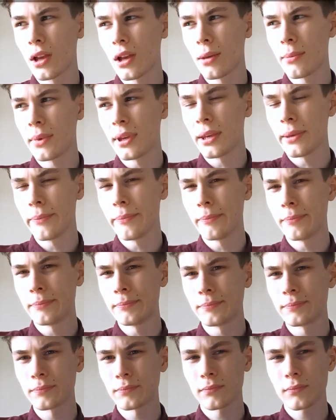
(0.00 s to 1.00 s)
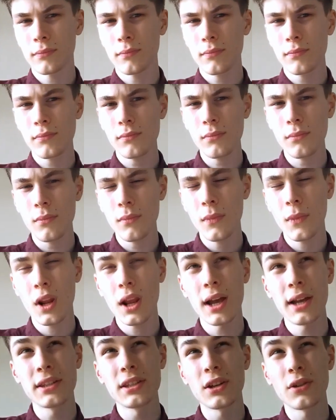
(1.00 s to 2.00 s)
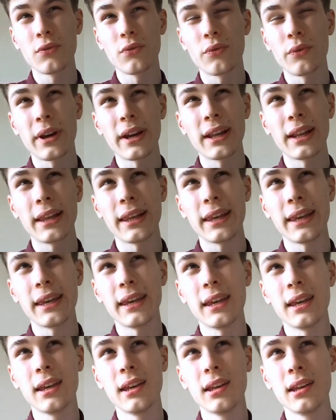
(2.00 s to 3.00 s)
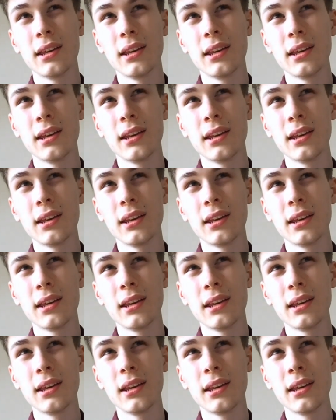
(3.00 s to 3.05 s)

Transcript: I mean, I don't really